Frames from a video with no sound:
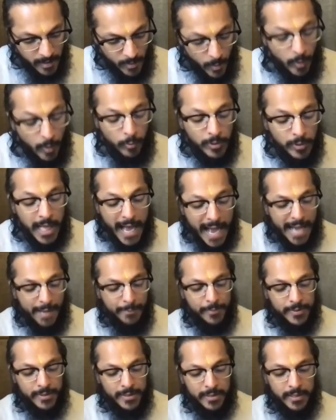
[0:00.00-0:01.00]
What will
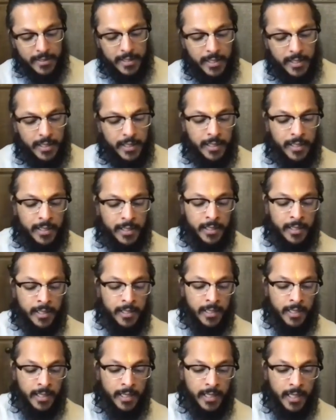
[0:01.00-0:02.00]
happen
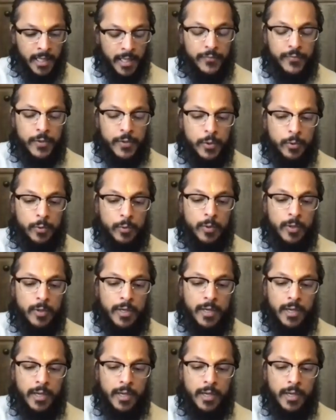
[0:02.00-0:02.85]
if you